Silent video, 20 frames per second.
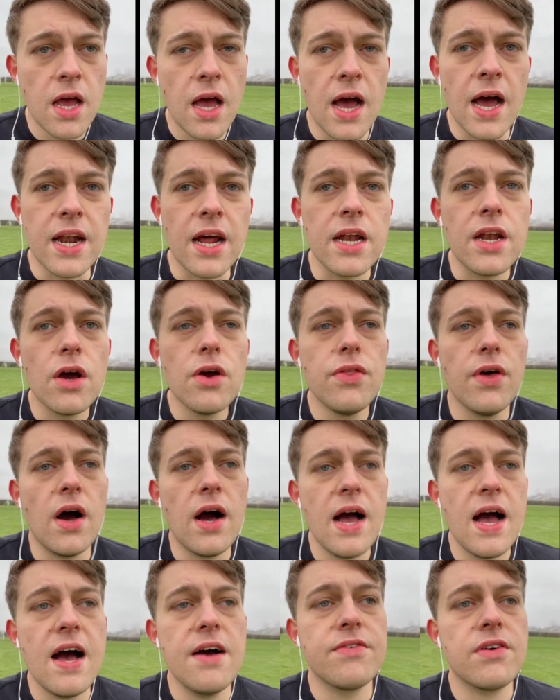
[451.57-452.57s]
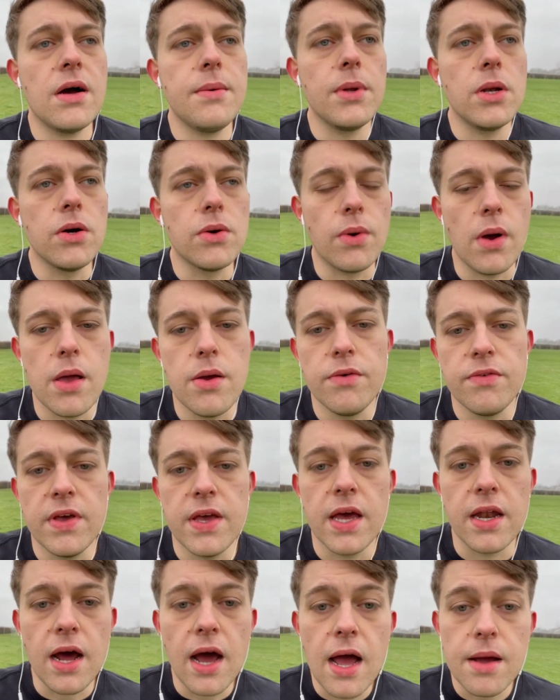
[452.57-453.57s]
And I know that I have come a long way with it,
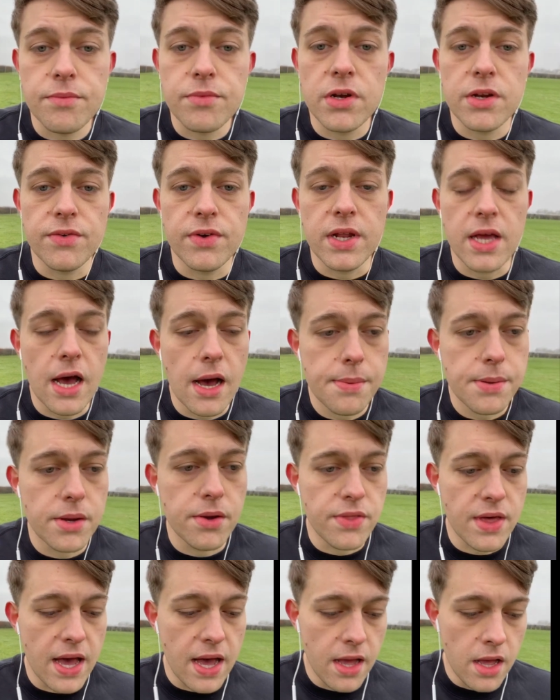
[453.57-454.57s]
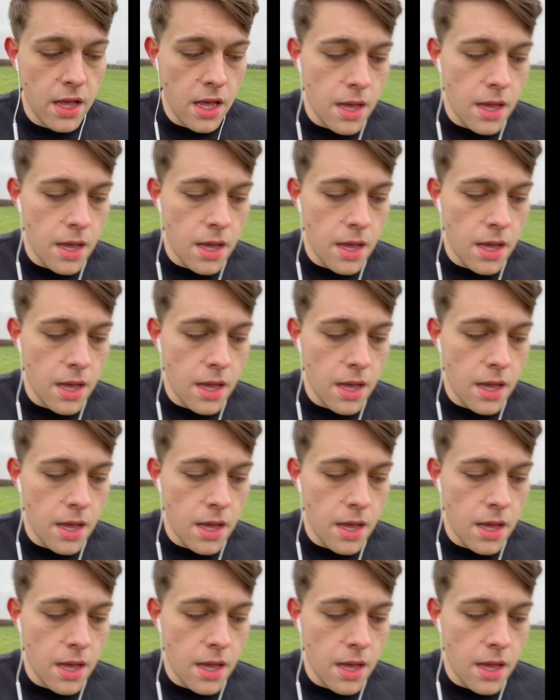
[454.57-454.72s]
and I am really, really happy with that.